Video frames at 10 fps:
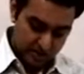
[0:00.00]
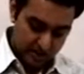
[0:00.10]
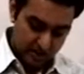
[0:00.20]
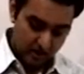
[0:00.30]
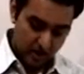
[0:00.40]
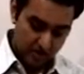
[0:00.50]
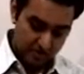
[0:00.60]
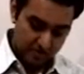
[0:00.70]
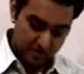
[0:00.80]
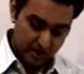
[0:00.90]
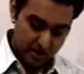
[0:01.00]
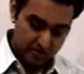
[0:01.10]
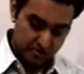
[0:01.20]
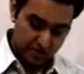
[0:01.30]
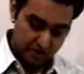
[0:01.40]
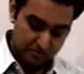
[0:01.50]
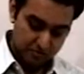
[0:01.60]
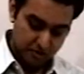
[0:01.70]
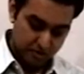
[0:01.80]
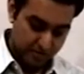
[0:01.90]
There are different kinds of games
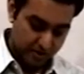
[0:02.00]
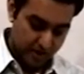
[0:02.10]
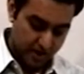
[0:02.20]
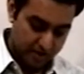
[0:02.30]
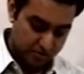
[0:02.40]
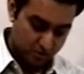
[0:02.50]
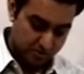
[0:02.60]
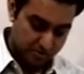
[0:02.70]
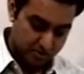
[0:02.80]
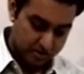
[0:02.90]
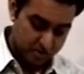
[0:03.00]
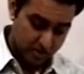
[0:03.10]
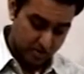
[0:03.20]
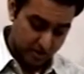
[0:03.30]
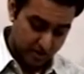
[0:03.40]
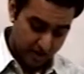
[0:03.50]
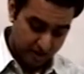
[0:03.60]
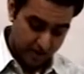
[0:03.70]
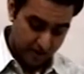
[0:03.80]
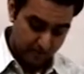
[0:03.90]
for different age groups. The children
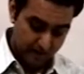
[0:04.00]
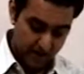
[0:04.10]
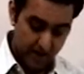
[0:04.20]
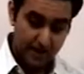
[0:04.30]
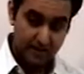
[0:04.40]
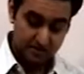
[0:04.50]
run and play hide